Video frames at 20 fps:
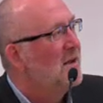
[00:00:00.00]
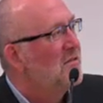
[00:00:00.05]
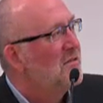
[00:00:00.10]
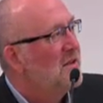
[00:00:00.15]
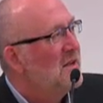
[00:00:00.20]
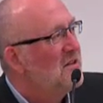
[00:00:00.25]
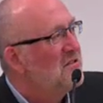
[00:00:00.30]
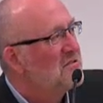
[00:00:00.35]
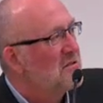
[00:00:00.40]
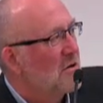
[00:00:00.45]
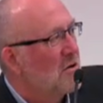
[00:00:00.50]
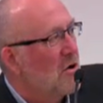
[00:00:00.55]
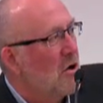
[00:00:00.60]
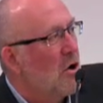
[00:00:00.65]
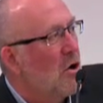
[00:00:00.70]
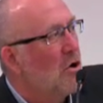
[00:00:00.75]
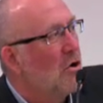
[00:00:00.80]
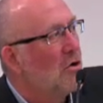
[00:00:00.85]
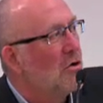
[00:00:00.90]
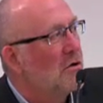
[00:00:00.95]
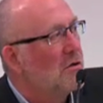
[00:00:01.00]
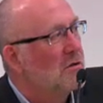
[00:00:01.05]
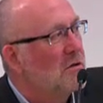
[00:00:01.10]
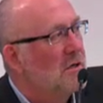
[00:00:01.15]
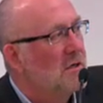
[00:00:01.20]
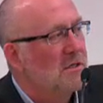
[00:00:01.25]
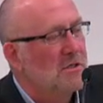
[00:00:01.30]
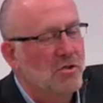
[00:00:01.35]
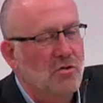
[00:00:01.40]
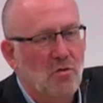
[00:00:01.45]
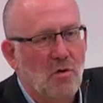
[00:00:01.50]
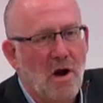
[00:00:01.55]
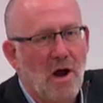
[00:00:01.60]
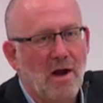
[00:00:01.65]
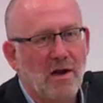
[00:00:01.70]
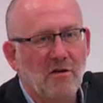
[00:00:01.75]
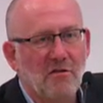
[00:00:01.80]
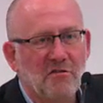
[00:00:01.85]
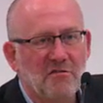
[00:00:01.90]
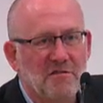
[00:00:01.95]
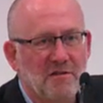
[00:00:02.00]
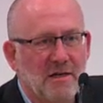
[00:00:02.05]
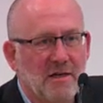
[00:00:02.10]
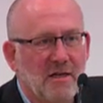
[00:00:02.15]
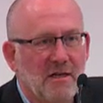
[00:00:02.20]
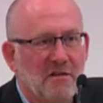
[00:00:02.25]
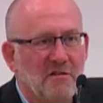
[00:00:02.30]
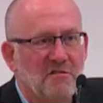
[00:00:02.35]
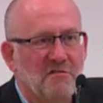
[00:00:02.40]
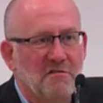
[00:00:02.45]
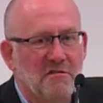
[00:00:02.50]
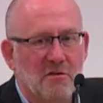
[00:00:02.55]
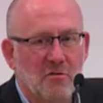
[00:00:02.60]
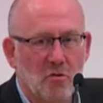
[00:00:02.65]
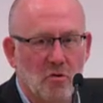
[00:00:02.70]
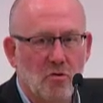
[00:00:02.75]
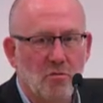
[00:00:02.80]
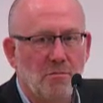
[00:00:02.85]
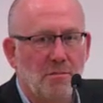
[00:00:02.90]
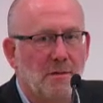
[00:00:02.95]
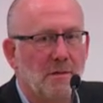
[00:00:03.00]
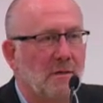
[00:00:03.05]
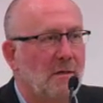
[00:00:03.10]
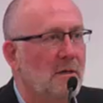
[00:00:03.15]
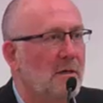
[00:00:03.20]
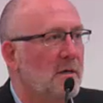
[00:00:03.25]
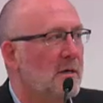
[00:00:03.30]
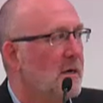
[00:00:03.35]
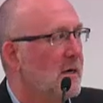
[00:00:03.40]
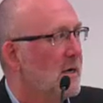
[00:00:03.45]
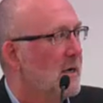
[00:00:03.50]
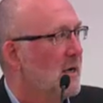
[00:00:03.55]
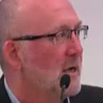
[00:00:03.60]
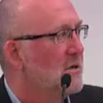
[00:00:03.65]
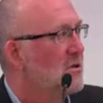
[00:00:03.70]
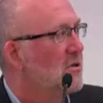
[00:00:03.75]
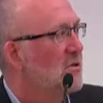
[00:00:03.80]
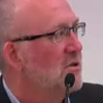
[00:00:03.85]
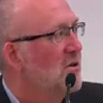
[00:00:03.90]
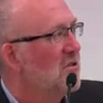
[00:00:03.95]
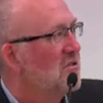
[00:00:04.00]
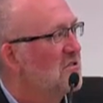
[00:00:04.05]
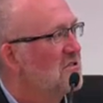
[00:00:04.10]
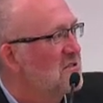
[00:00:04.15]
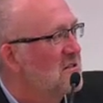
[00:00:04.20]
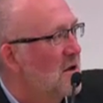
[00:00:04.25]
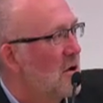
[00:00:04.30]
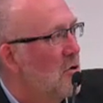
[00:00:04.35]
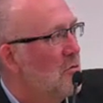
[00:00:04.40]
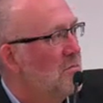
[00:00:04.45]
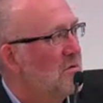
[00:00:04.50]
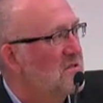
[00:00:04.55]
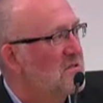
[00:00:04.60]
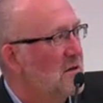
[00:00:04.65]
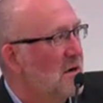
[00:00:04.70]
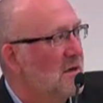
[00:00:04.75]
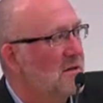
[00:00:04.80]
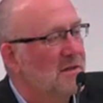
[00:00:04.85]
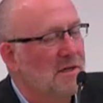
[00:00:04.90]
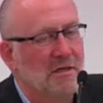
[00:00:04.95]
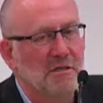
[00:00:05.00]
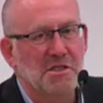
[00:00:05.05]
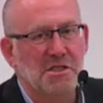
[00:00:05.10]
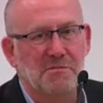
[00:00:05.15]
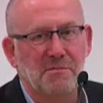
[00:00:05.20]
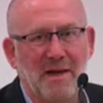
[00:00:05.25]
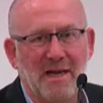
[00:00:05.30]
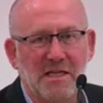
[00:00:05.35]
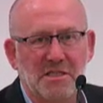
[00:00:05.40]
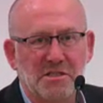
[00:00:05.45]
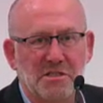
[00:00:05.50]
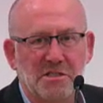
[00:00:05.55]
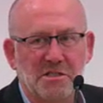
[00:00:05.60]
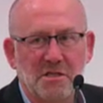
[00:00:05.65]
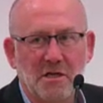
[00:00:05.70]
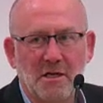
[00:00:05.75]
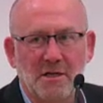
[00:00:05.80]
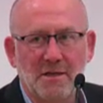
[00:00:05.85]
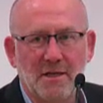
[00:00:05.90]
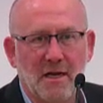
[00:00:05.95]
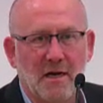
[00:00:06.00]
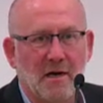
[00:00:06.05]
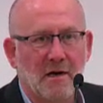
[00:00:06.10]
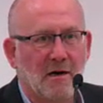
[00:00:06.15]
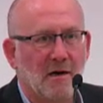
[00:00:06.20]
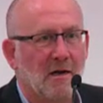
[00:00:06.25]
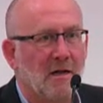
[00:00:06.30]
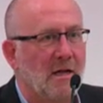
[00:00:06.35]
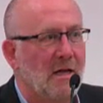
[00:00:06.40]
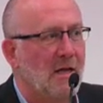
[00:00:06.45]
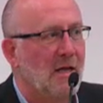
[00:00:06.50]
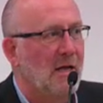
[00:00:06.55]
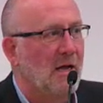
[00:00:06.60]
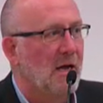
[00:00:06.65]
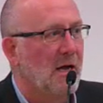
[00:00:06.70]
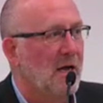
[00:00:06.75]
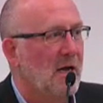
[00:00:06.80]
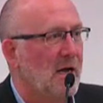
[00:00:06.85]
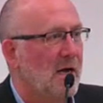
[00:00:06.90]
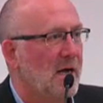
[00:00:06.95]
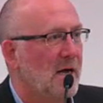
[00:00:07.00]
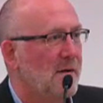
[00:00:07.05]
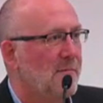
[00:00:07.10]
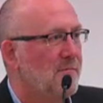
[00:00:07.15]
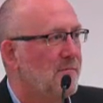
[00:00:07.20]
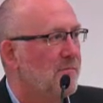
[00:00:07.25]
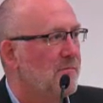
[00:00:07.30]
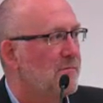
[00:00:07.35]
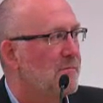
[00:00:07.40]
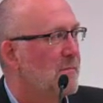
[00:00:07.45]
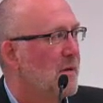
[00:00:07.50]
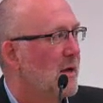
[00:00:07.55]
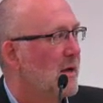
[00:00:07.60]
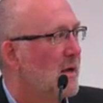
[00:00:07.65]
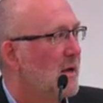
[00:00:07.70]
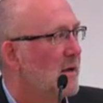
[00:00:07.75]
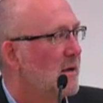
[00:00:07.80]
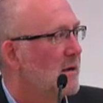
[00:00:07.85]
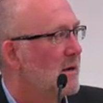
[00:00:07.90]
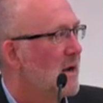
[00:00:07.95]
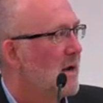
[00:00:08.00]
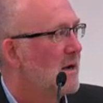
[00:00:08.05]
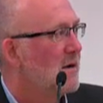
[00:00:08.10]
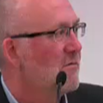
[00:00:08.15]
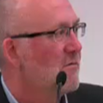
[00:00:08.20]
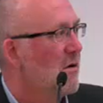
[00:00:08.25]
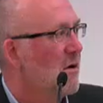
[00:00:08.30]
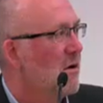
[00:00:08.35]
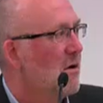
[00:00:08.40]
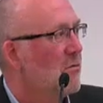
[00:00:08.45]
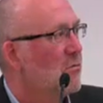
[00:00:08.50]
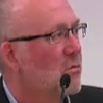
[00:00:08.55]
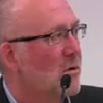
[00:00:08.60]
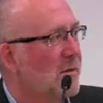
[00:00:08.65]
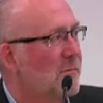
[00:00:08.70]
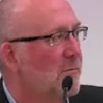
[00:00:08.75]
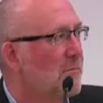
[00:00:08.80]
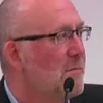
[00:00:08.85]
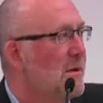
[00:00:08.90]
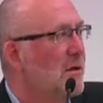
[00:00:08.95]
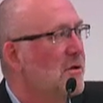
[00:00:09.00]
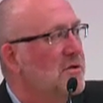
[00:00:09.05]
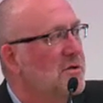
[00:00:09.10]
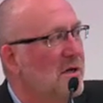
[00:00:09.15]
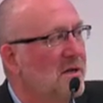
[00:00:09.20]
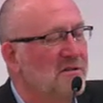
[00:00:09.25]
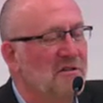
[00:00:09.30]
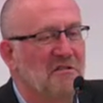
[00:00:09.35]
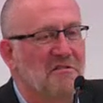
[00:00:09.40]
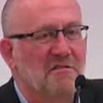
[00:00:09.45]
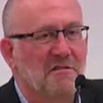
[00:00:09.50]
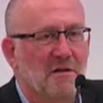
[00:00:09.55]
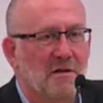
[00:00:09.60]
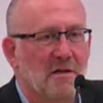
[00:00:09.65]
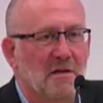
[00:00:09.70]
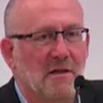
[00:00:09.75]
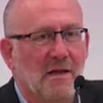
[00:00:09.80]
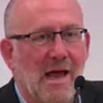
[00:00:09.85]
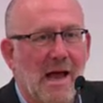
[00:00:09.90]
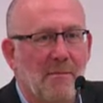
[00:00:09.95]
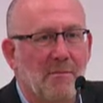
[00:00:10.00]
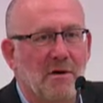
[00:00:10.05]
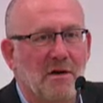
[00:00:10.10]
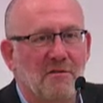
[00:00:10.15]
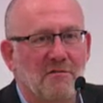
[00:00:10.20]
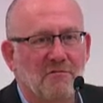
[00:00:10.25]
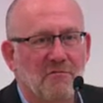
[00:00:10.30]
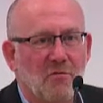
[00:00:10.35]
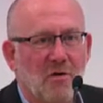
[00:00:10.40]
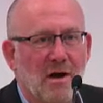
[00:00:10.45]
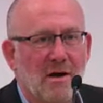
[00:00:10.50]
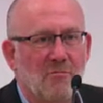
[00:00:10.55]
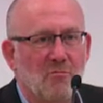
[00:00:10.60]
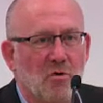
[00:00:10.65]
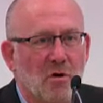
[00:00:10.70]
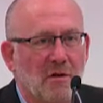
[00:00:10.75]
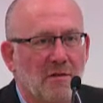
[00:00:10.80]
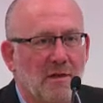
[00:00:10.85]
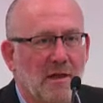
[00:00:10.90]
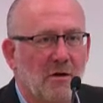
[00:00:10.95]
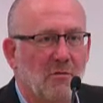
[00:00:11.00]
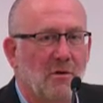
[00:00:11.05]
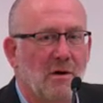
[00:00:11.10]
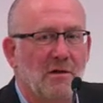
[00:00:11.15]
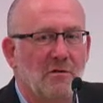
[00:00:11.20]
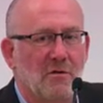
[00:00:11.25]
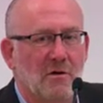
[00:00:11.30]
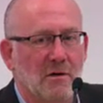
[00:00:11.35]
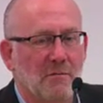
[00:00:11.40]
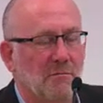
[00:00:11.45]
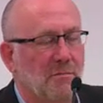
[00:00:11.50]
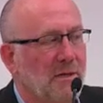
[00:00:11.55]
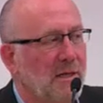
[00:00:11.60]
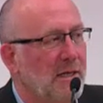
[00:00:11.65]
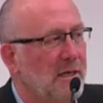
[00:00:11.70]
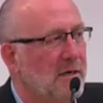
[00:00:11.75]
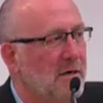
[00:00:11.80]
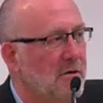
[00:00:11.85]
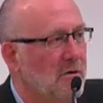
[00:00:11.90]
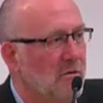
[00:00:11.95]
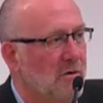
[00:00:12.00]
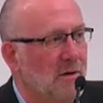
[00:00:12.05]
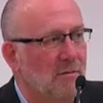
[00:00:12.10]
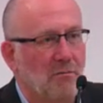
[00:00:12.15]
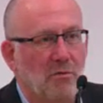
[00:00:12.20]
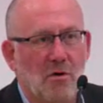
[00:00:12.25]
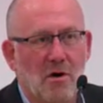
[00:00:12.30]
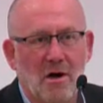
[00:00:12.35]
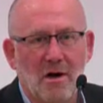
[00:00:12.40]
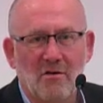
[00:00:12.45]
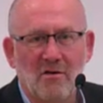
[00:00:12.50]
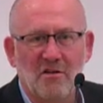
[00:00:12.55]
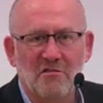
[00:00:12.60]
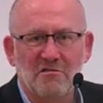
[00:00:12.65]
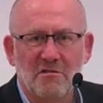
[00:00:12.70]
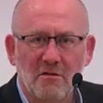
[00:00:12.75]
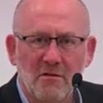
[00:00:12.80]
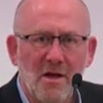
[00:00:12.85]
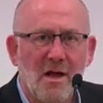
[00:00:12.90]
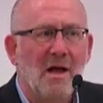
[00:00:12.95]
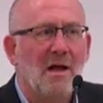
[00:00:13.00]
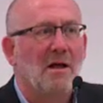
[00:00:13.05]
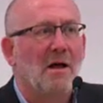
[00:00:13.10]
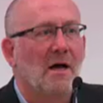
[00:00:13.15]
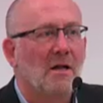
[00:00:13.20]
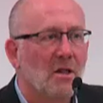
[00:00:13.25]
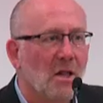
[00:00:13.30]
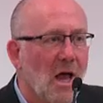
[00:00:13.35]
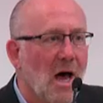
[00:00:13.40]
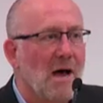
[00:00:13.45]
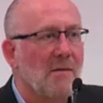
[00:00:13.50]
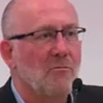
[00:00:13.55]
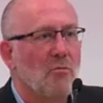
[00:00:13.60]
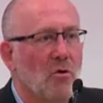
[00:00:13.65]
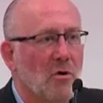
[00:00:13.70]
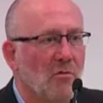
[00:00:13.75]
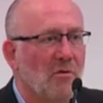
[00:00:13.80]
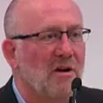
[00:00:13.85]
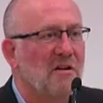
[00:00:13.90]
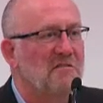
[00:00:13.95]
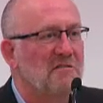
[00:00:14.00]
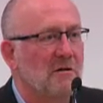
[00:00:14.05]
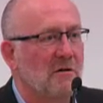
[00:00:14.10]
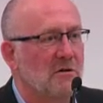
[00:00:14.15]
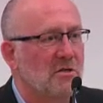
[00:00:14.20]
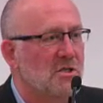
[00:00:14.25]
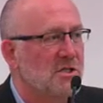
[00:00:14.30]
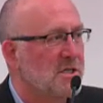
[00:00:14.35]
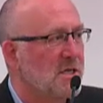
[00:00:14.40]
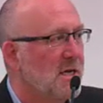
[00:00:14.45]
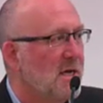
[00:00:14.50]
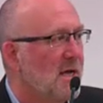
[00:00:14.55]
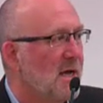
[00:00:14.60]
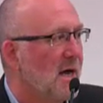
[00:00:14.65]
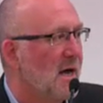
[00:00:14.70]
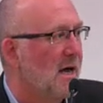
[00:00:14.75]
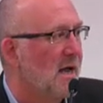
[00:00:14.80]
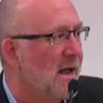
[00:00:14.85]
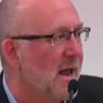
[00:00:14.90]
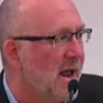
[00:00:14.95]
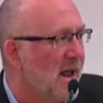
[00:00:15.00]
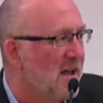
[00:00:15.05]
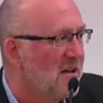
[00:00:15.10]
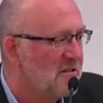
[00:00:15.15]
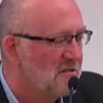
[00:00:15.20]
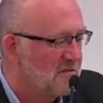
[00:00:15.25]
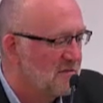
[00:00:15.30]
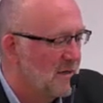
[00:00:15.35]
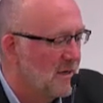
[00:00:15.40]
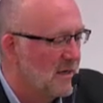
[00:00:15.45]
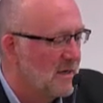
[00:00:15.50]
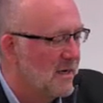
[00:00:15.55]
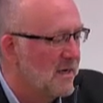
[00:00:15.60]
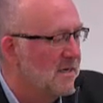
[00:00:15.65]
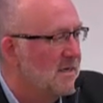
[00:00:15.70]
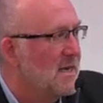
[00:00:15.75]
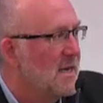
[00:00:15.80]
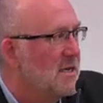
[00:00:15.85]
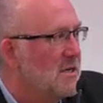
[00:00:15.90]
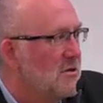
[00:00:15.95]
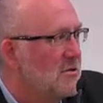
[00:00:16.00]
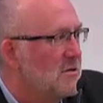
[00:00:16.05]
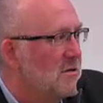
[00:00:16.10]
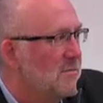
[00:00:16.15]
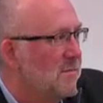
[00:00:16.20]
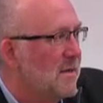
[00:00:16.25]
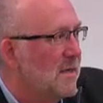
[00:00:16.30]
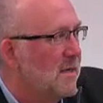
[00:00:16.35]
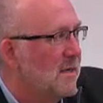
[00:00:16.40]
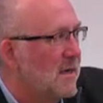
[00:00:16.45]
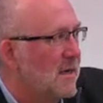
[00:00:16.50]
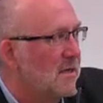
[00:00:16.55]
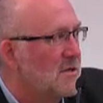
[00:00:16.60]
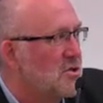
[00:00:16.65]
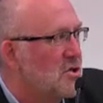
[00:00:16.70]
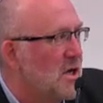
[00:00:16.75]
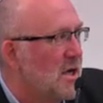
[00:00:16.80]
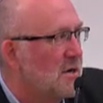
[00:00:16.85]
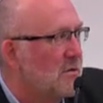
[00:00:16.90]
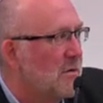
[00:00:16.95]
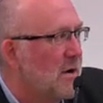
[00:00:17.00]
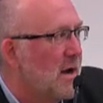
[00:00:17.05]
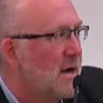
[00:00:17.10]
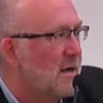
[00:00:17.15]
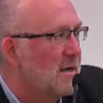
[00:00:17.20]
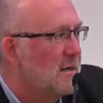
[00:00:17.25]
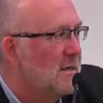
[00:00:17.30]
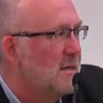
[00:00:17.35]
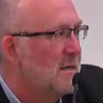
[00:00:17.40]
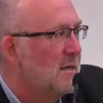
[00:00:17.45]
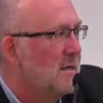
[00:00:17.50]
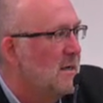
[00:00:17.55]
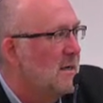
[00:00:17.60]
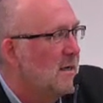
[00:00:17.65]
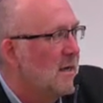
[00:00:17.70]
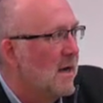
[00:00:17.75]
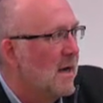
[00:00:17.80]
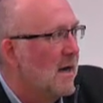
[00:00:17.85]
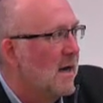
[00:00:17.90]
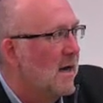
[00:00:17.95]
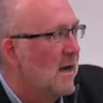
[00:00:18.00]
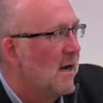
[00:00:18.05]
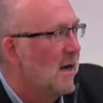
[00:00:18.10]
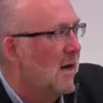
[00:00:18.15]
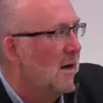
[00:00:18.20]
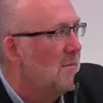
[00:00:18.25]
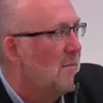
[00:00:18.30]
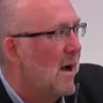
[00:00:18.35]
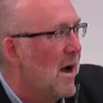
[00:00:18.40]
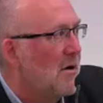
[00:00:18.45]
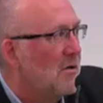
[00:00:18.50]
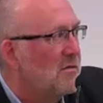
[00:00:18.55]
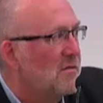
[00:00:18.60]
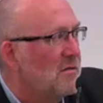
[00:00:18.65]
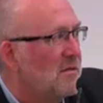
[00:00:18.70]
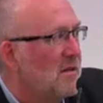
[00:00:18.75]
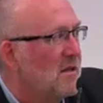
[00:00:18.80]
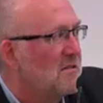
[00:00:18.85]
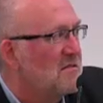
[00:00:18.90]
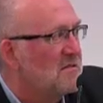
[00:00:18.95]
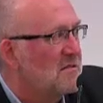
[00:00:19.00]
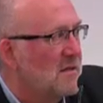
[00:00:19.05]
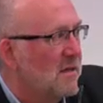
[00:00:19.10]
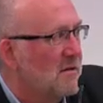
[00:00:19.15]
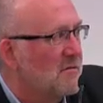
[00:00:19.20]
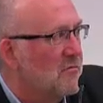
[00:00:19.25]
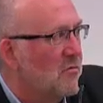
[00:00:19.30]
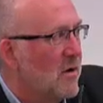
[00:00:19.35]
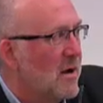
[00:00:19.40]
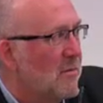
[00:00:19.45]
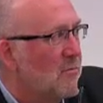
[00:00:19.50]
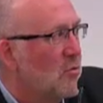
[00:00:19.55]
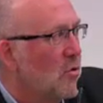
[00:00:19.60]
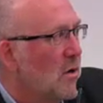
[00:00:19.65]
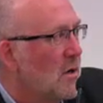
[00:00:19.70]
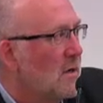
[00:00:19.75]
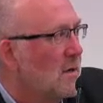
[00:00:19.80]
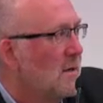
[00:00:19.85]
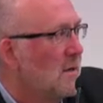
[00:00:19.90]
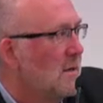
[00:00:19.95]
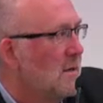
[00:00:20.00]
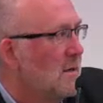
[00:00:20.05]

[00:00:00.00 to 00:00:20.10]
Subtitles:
These are all trials that his group, and you'll notice scope is on there, space is on there, kind of all built on this collaborative framework that are either completed or in progress. So a lot more research has continued to be generated about this framework.